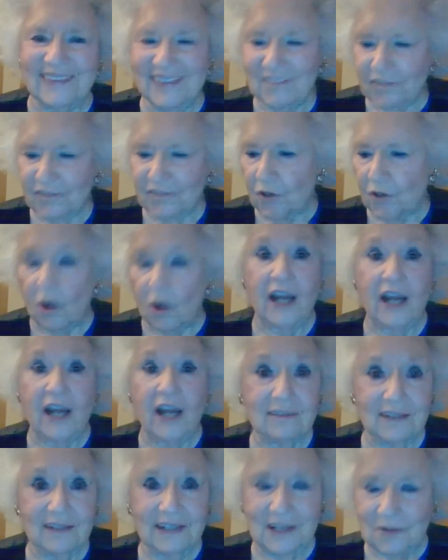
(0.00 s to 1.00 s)
for a while
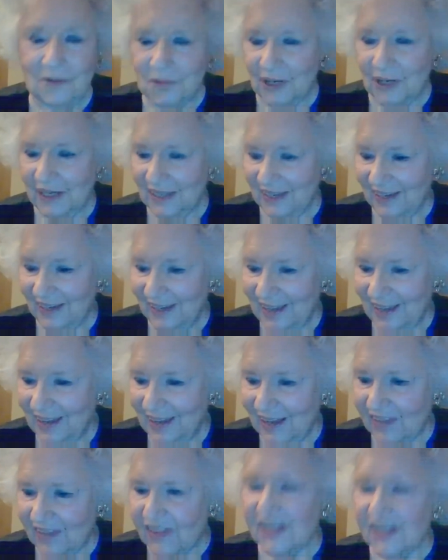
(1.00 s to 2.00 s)
anyway.
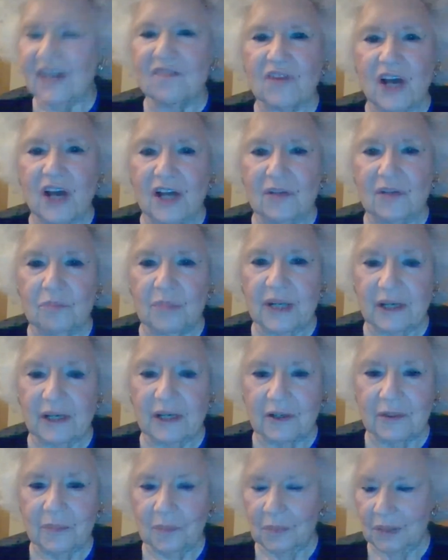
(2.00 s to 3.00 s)
I think I've gotten
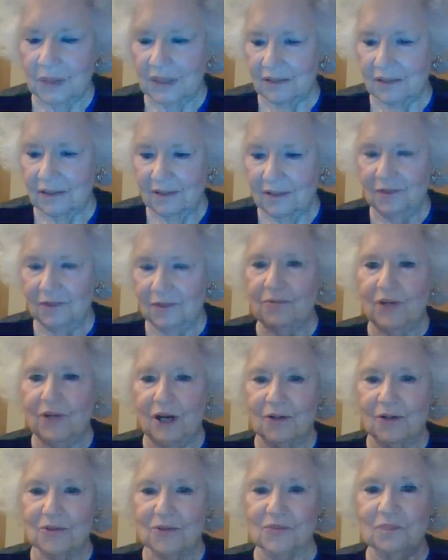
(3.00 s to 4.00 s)
better, but who
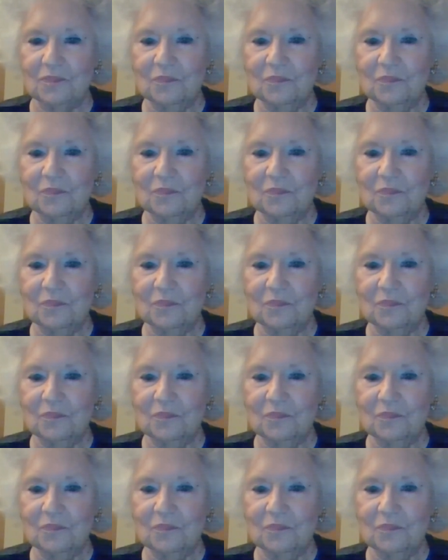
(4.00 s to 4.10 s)
knows?